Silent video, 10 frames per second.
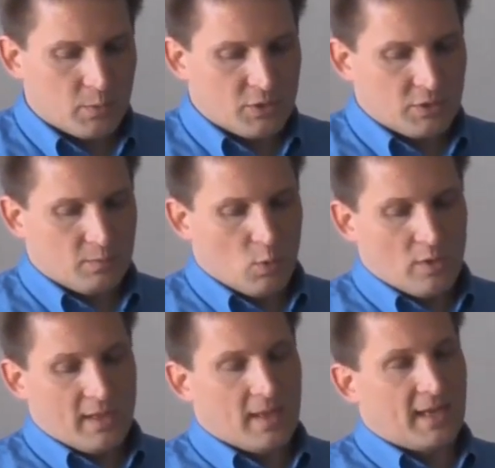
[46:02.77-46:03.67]
which is more
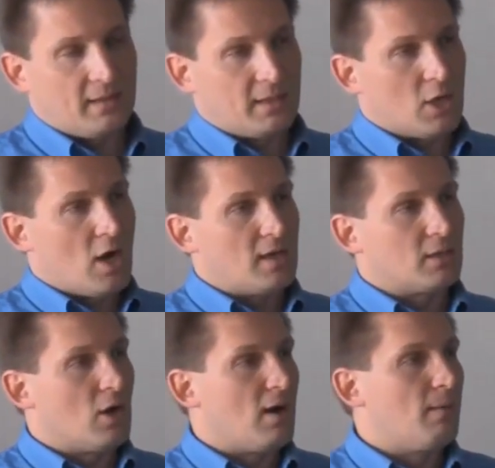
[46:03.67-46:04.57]
than likely
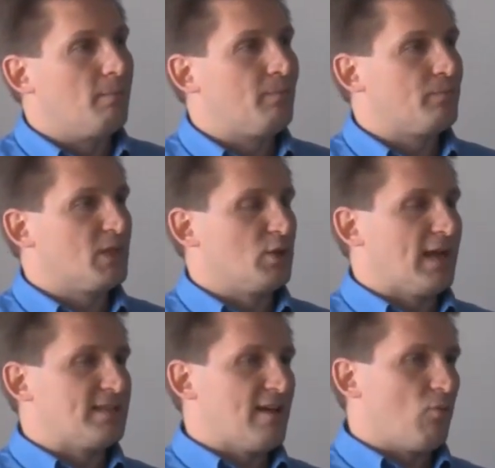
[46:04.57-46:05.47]
Concom. You
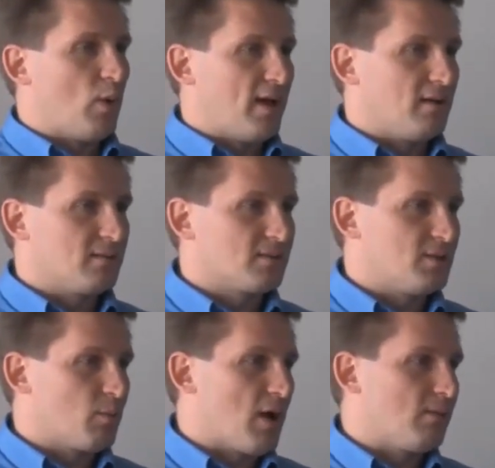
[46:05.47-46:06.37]
guys have wells,
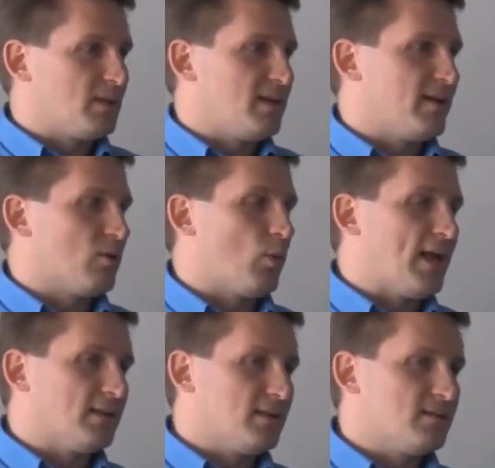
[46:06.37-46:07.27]
you're probably near
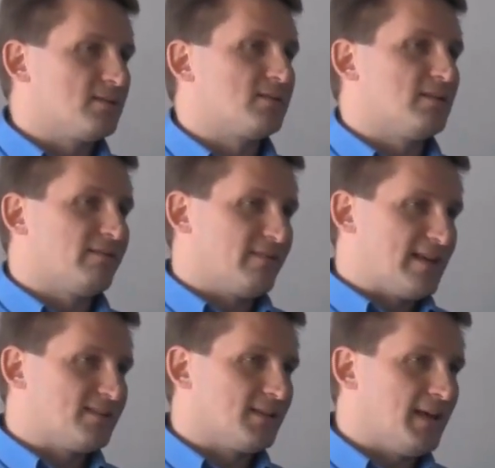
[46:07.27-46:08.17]
wetlands, and if
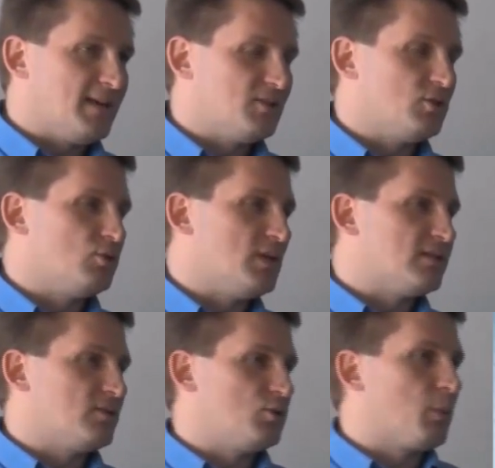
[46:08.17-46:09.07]
that's the case, you do need
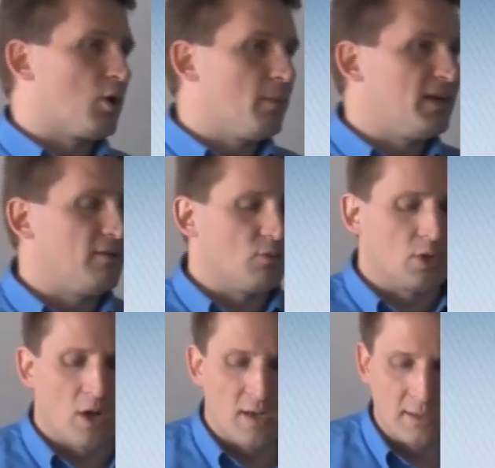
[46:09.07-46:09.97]
to do permitting through
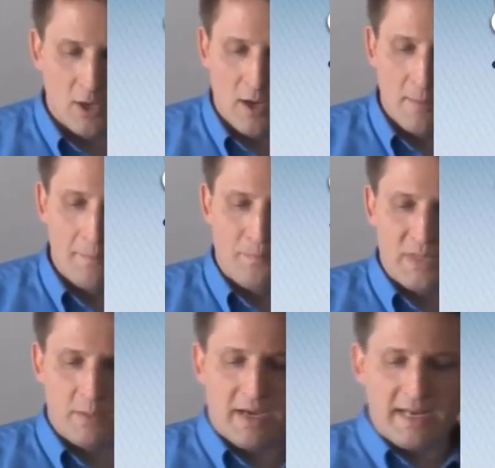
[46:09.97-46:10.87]
Concom.
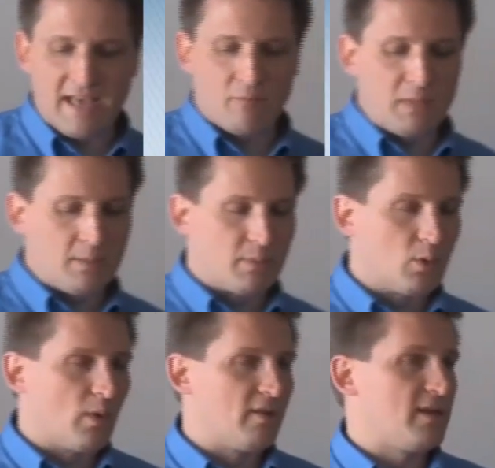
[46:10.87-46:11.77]
You might have
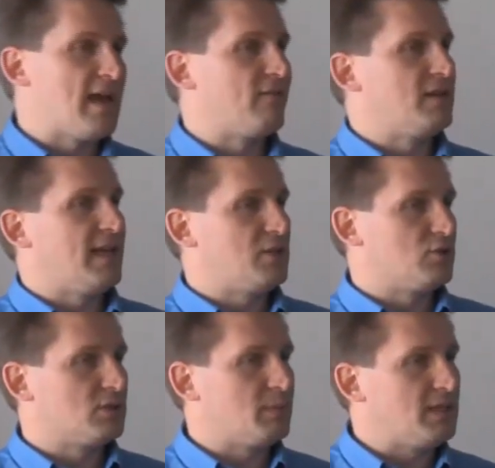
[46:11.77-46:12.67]
MEPA, whether you have
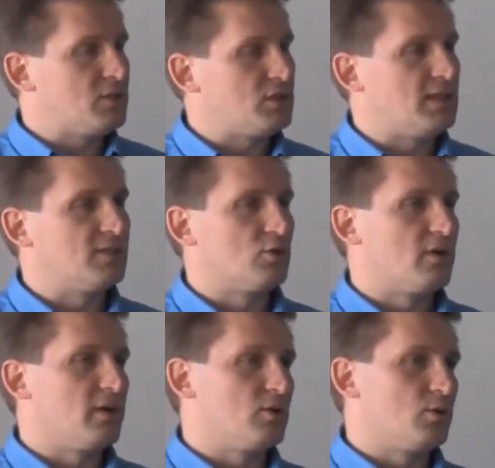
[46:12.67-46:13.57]
endangered species or
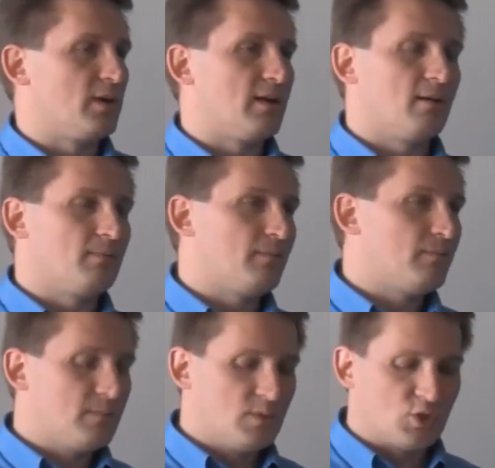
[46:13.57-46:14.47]
you're doing a
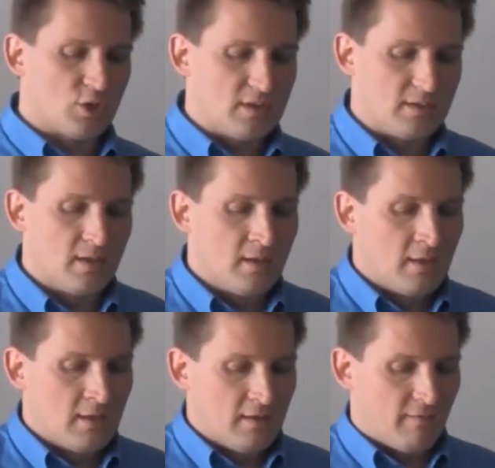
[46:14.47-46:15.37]
certain
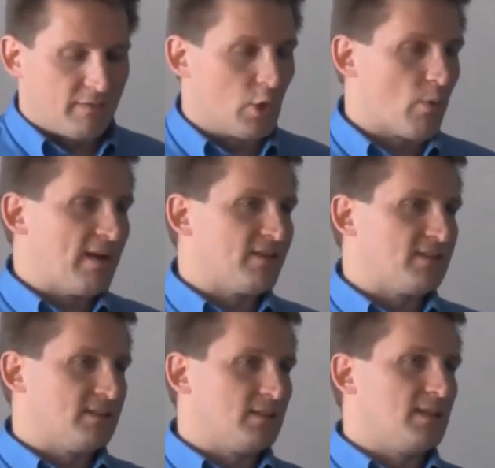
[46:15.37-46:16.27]
flow rate
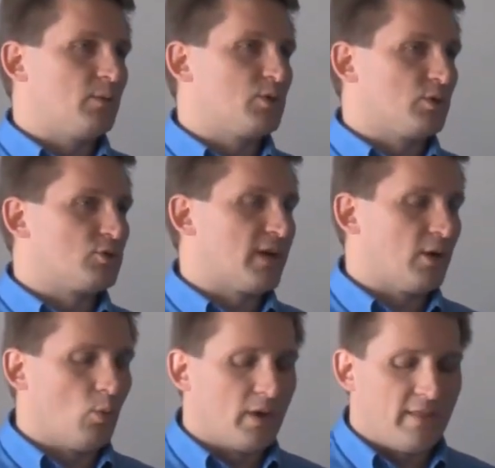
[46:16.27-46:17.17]
facility, which will
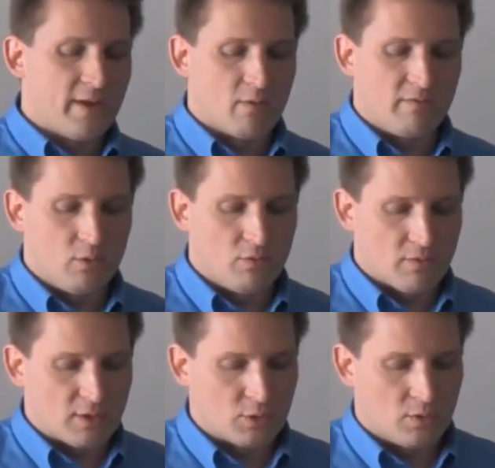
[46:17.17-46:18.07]
trigger one of their review
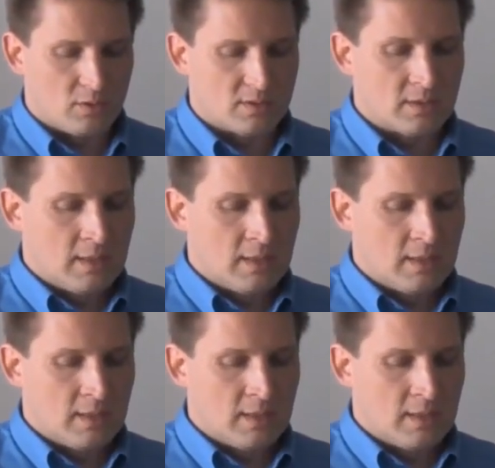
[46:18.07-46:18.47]
thresholds,